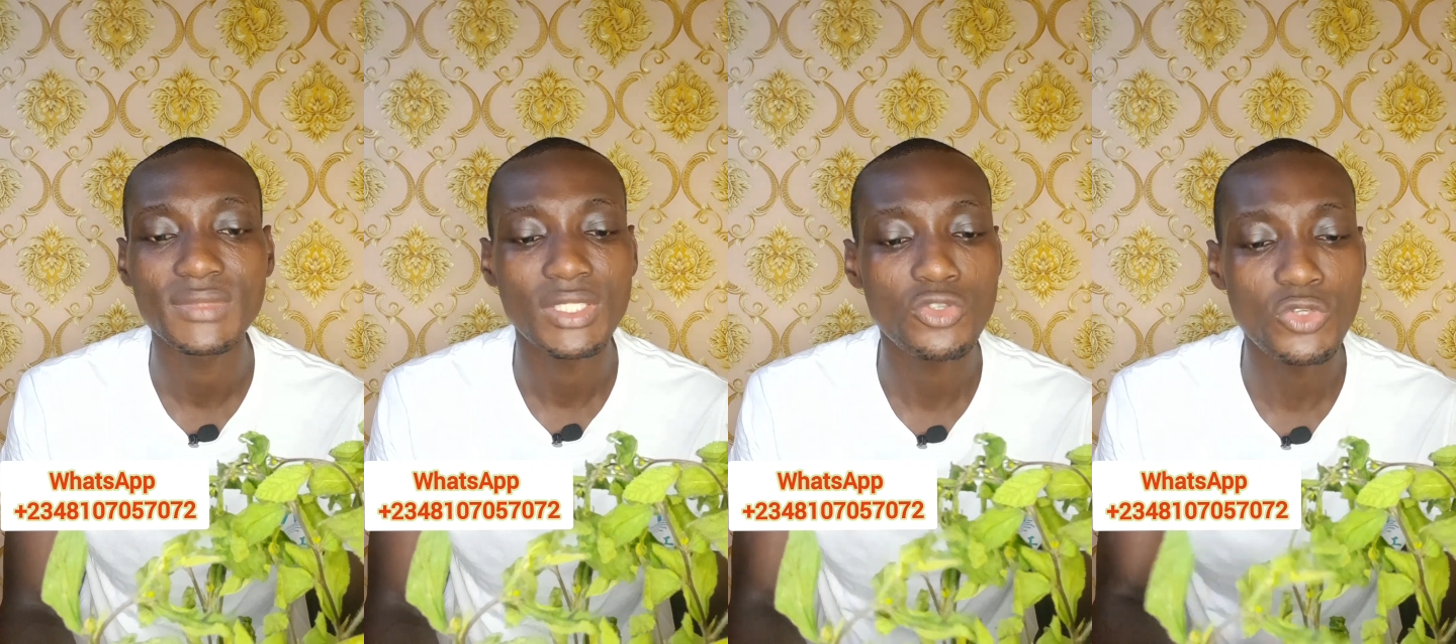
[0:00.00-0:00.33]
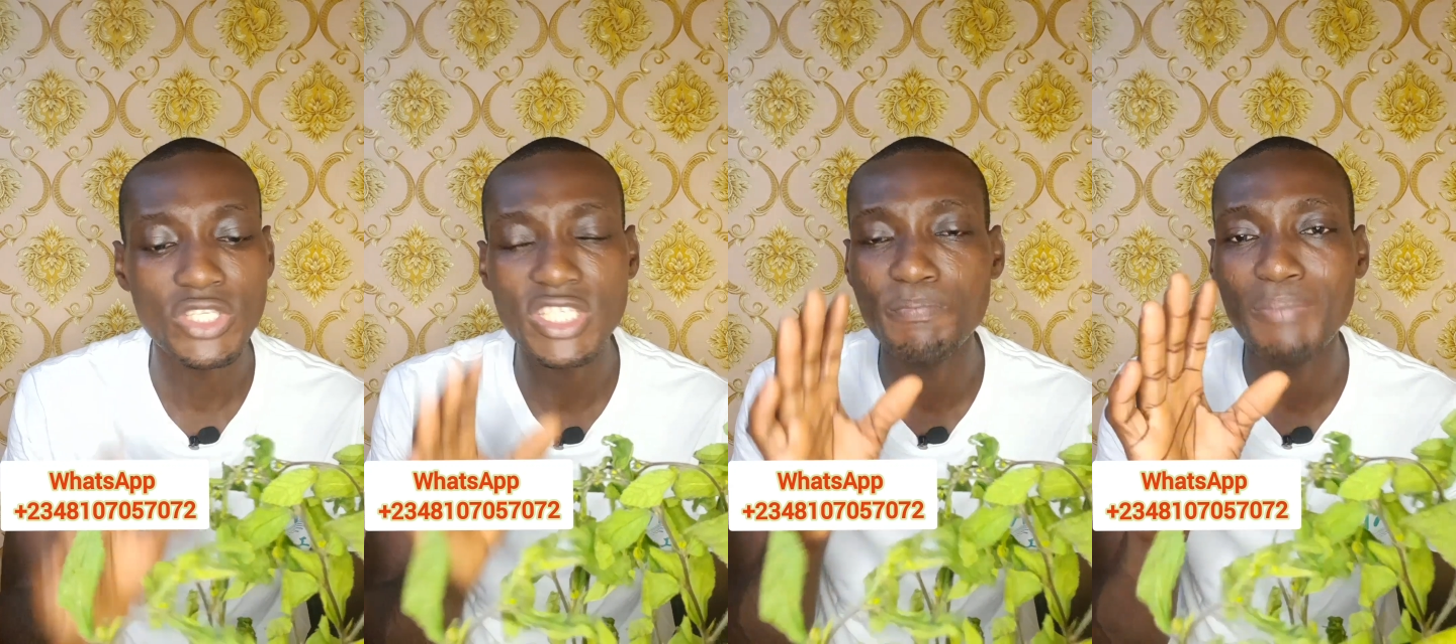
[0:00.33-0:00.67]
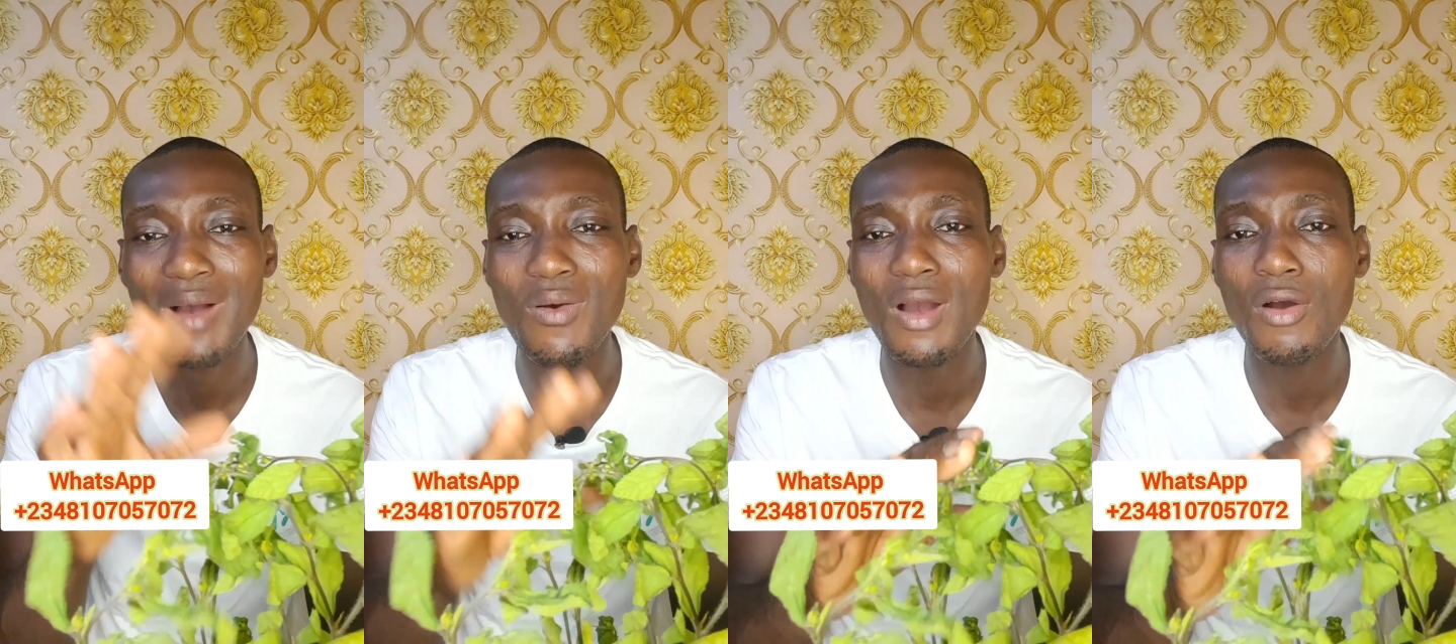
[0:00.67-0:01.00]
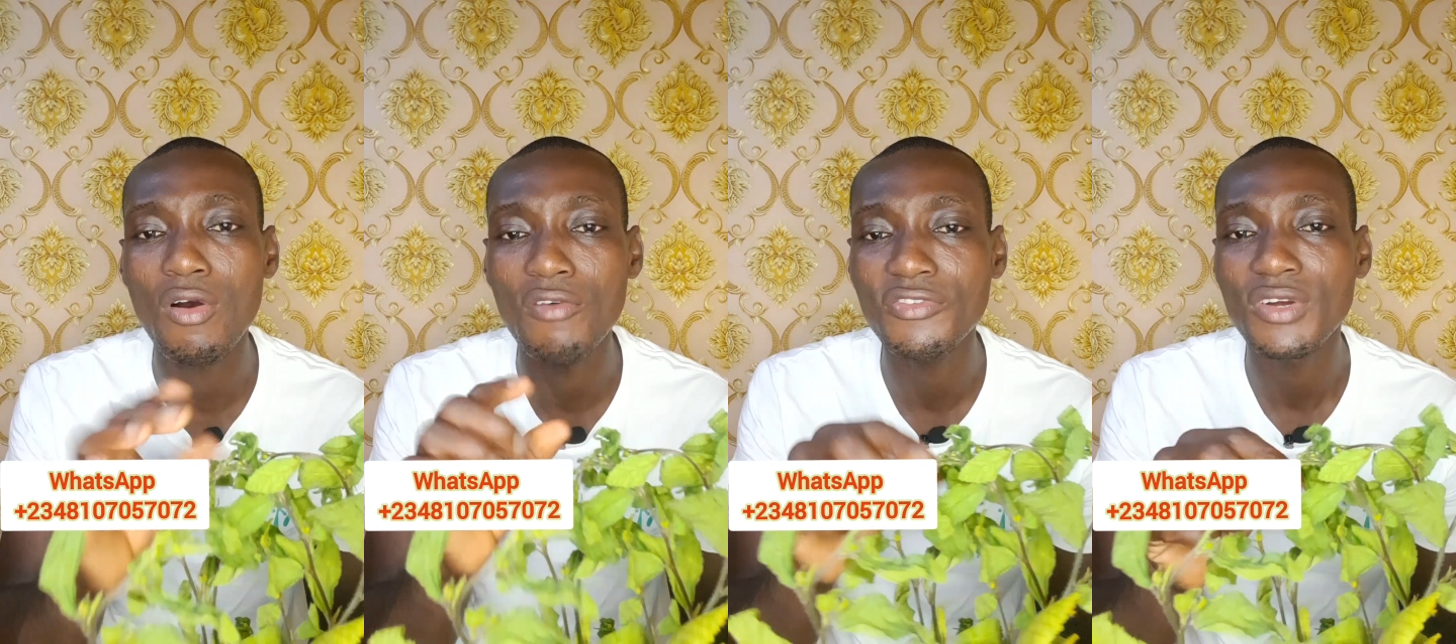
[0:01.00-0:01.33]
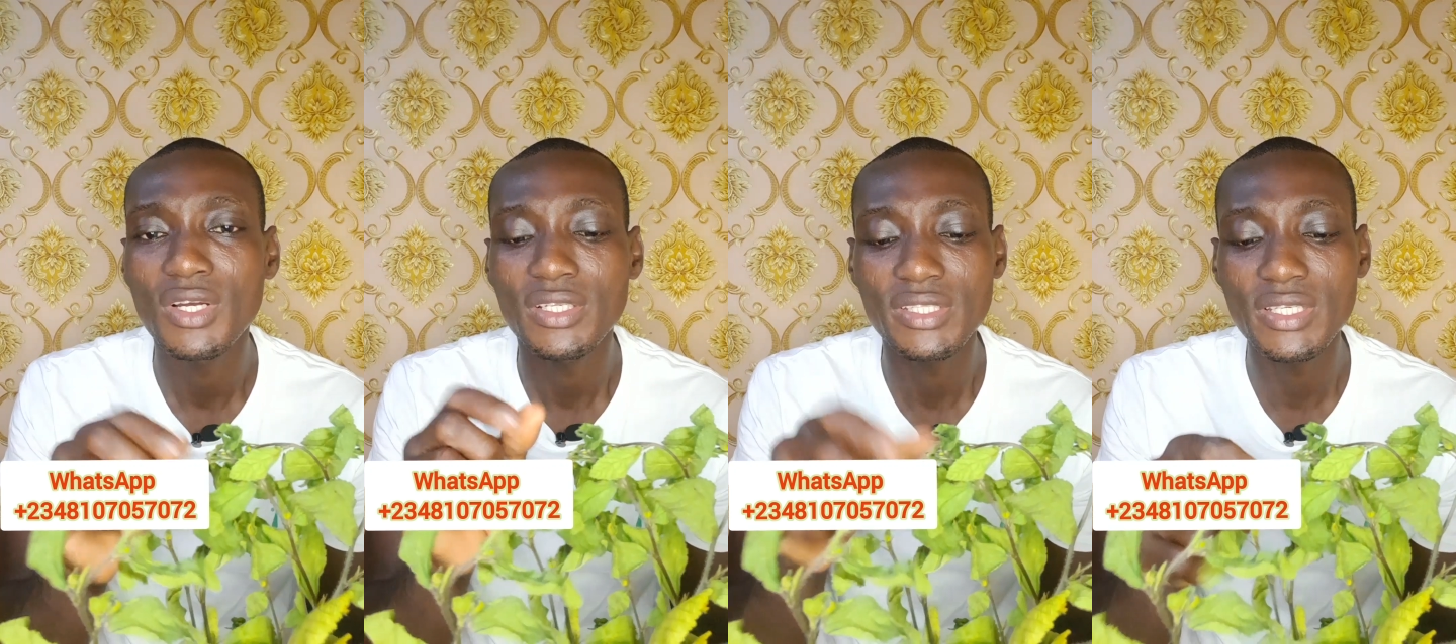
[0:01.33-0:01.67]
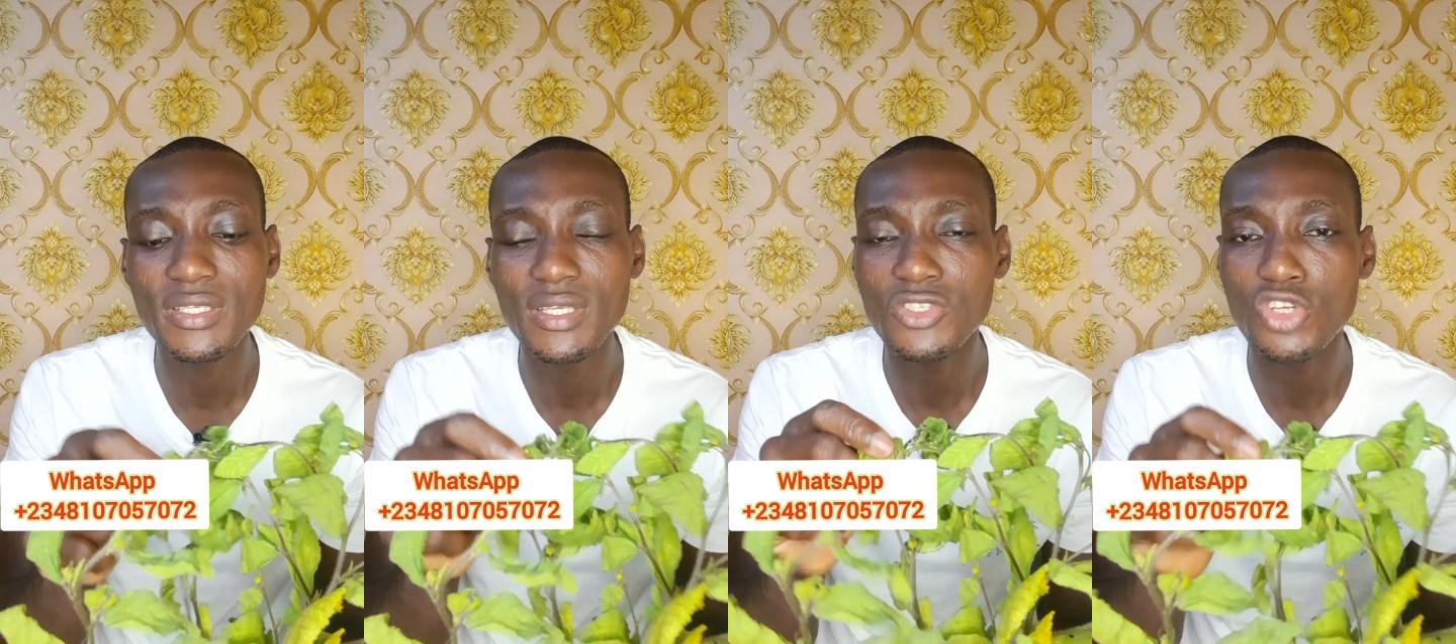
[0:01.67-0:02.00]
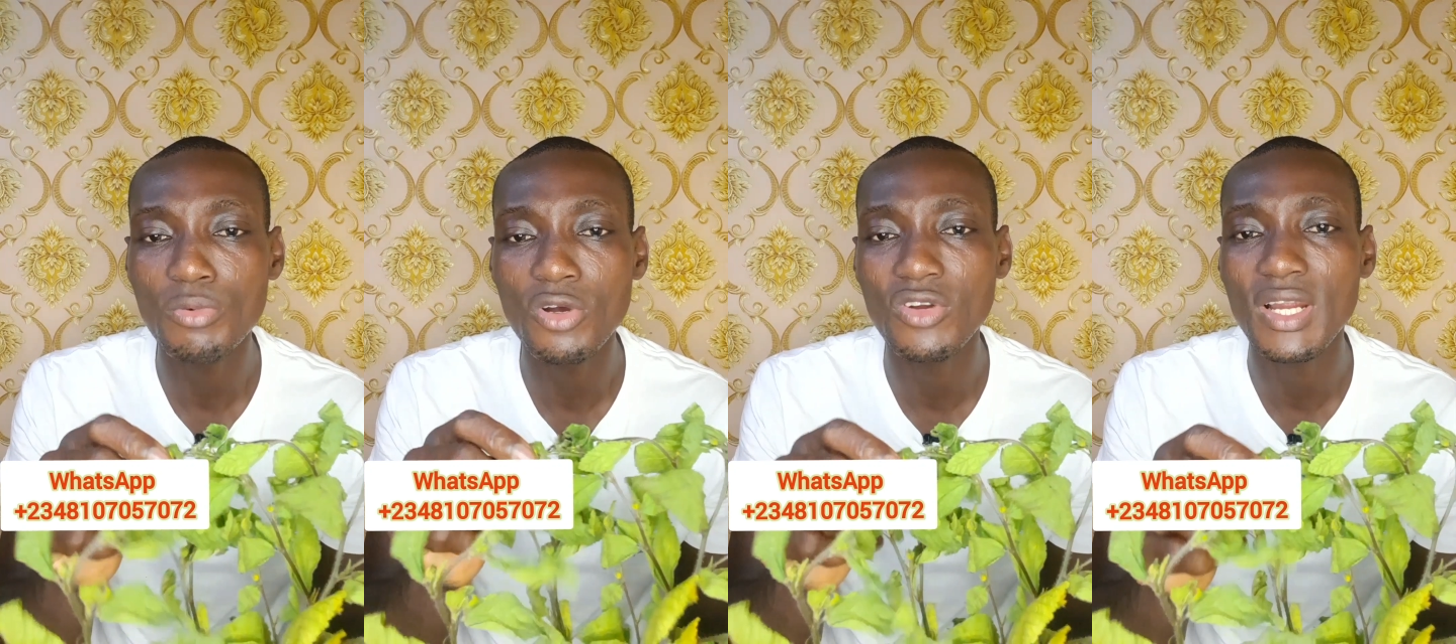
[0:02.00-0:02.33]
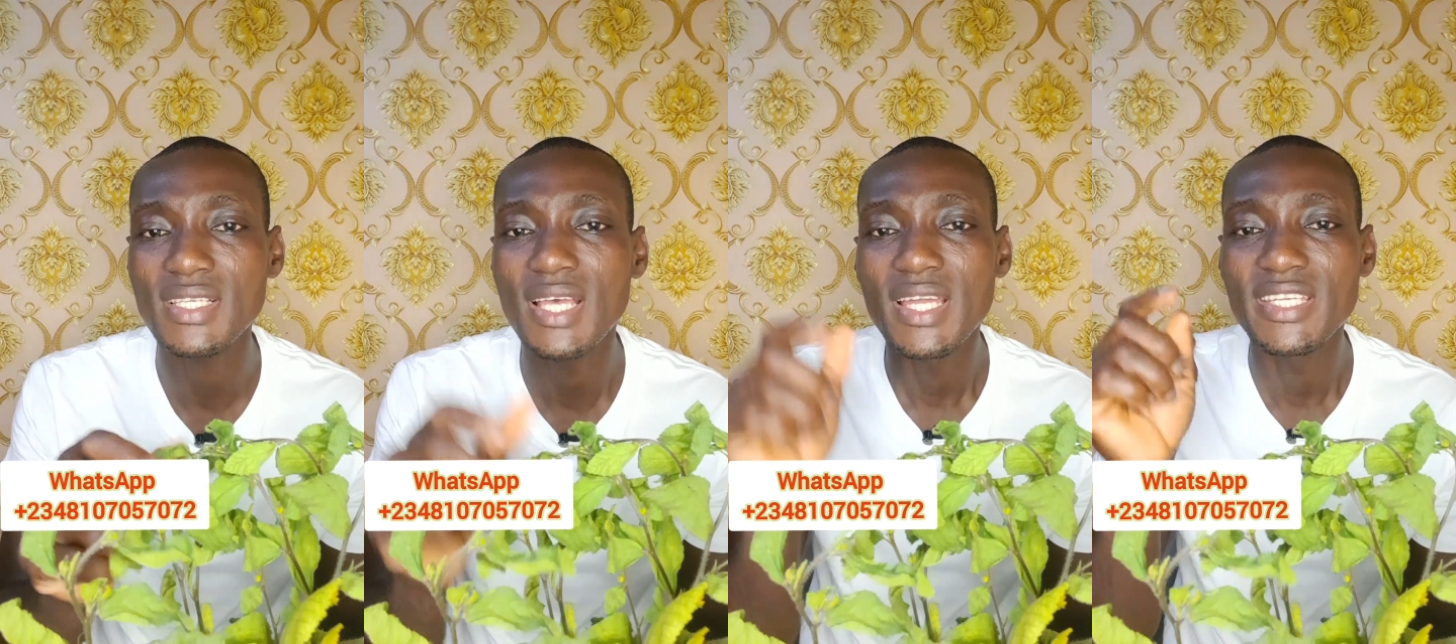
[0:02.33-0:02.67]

So this power of this stubborn grass.